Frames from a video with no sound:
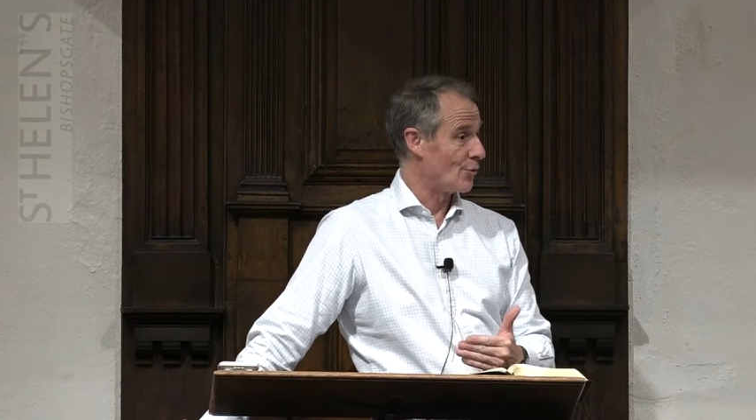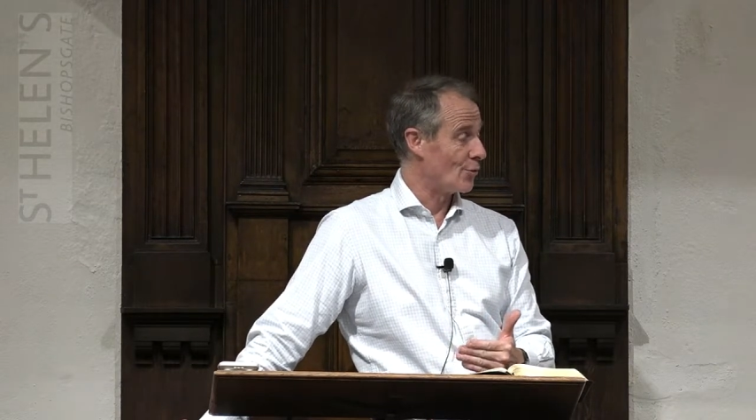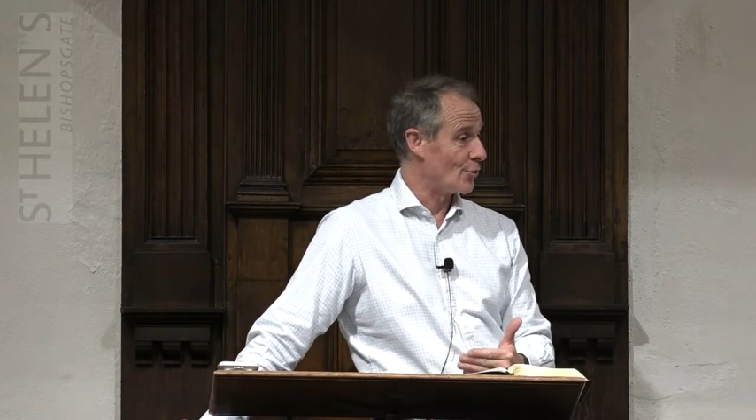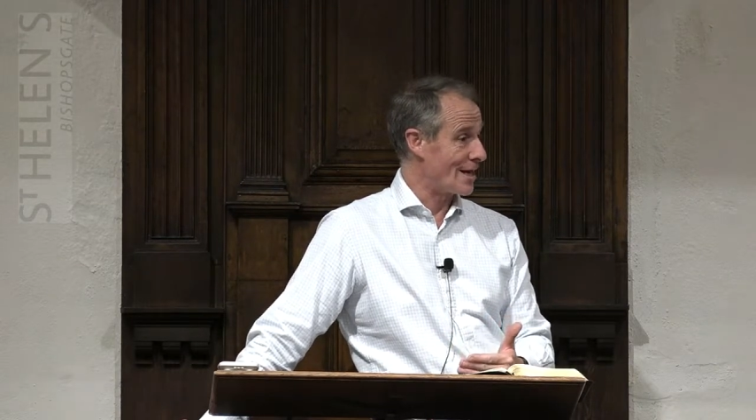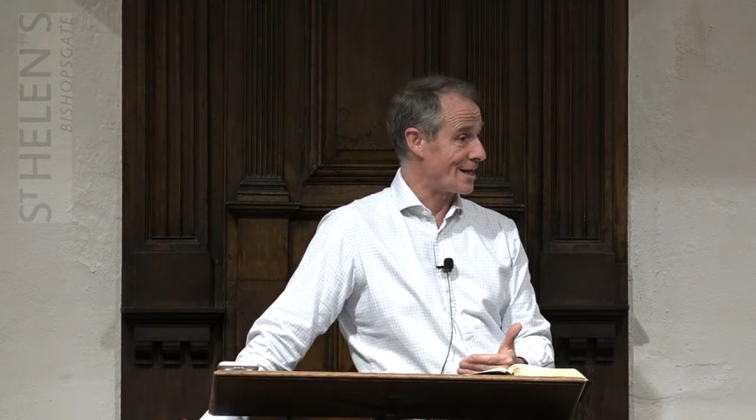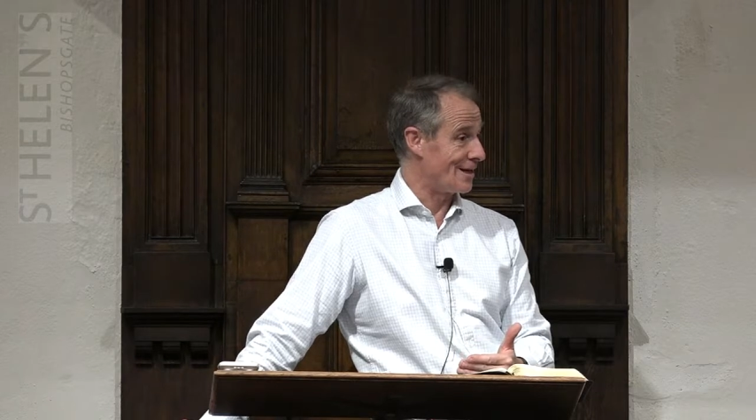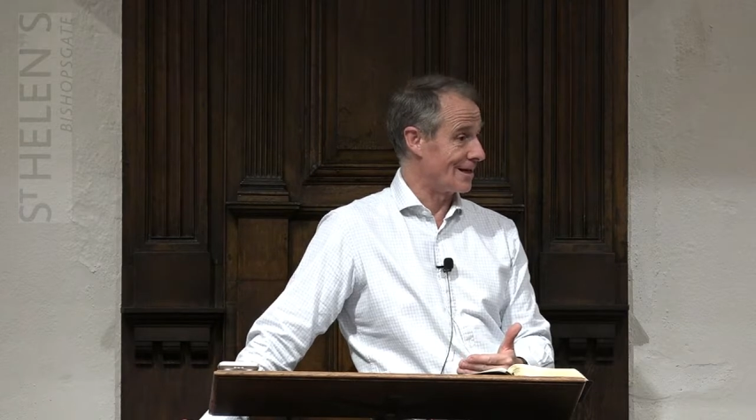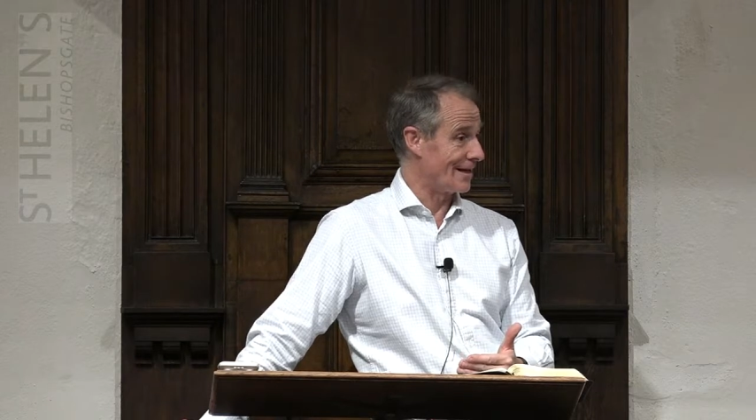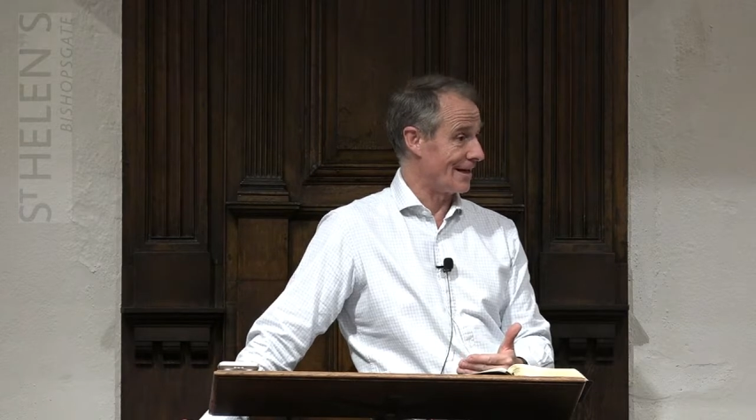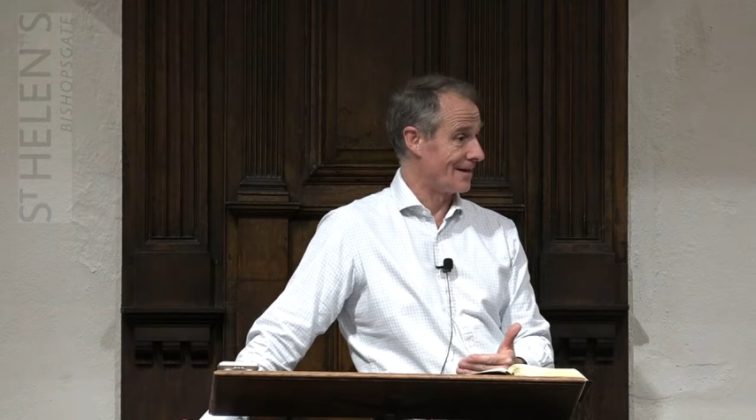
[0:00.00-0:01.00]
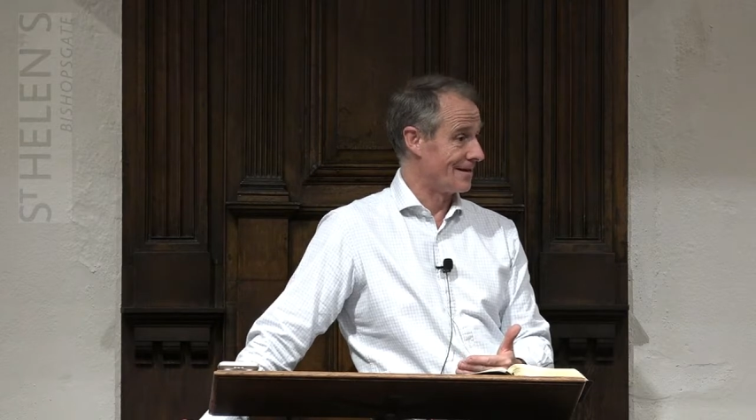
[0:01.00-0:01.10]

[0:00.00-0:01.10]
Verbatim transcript: regularly,